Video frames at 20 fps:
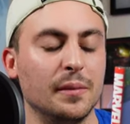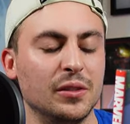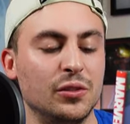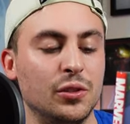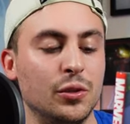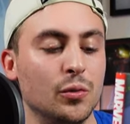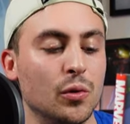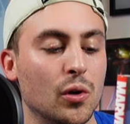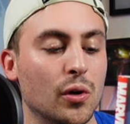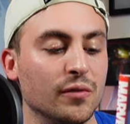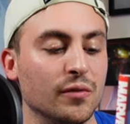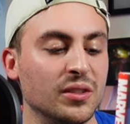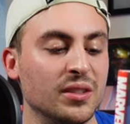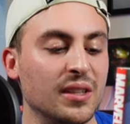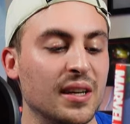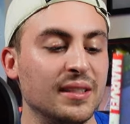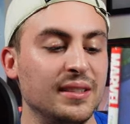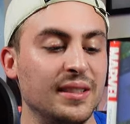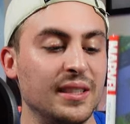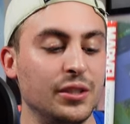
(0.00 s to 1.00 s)
Got them in
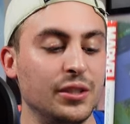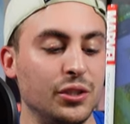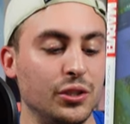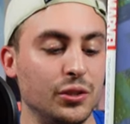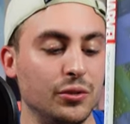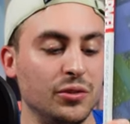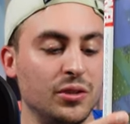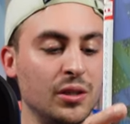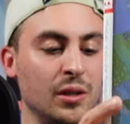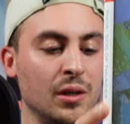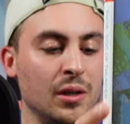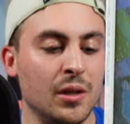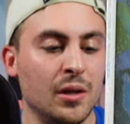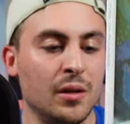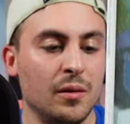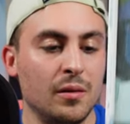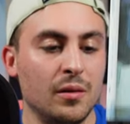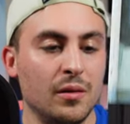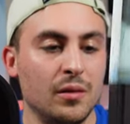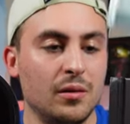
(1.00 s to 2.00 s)
2 oversized
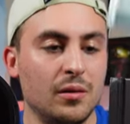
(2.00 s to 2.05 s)
issues.